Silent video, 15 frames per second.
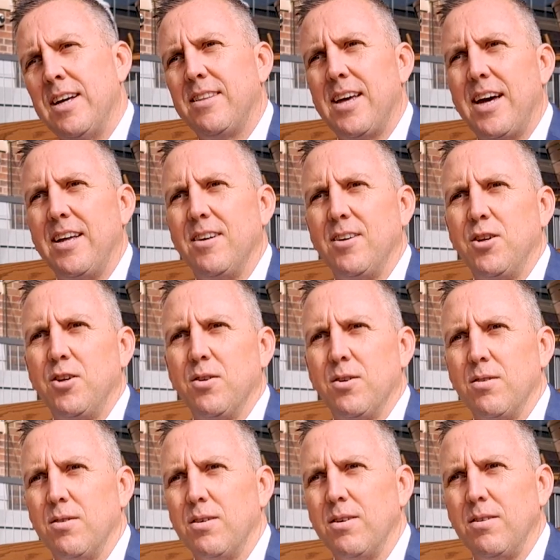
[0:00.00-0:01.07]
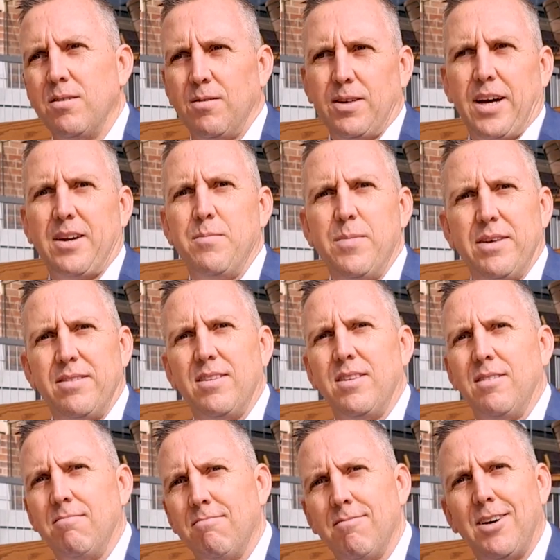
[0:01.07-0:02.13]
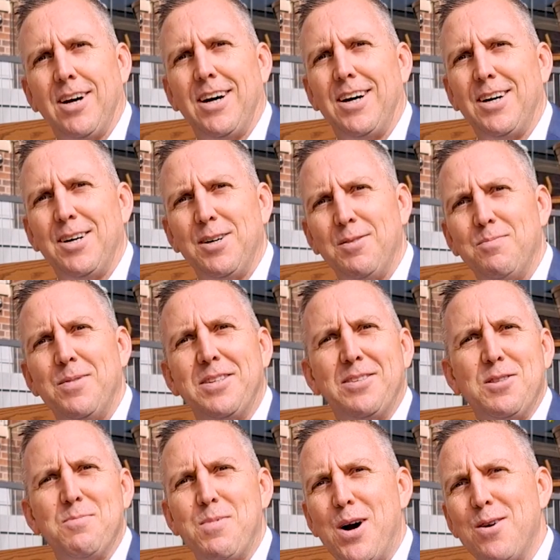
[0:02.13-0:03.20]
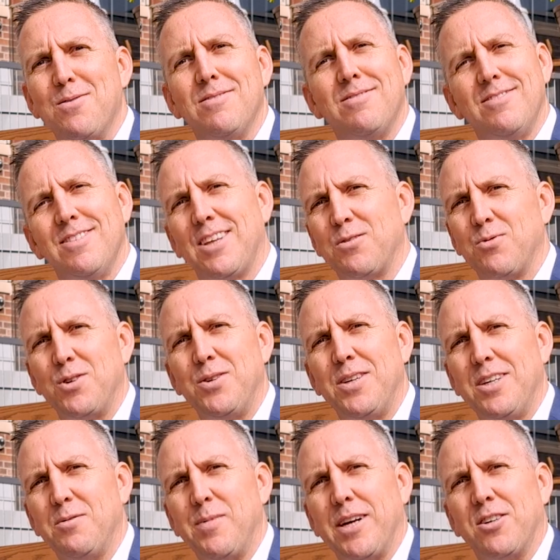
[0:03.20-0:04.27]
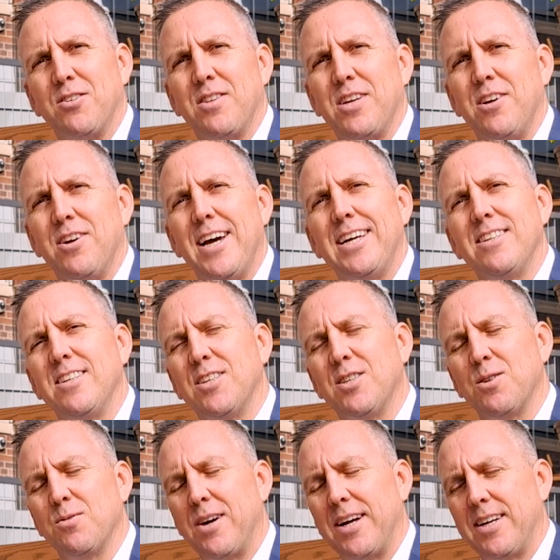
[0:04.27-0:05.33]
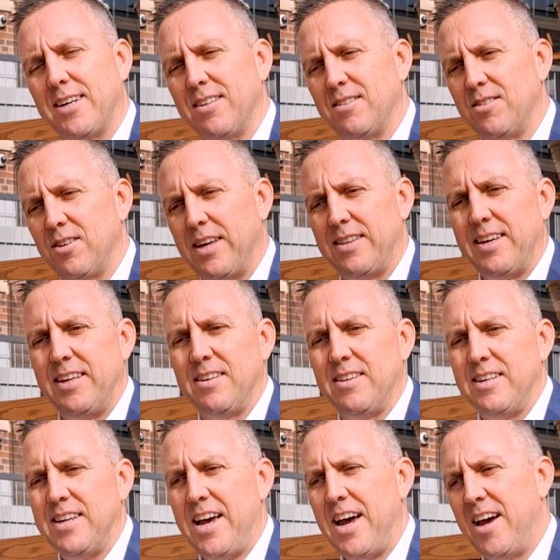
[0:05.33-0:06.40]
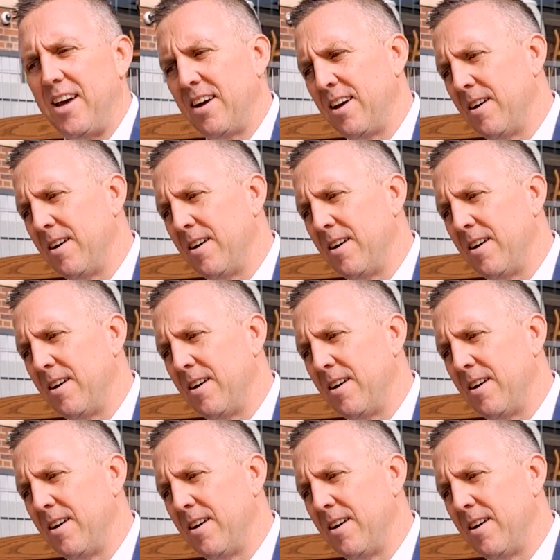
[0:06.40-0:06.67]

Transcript: then you're kind of missing the boat, and that's what you need to make sure that you're hedging to, right? Because at the end of the day,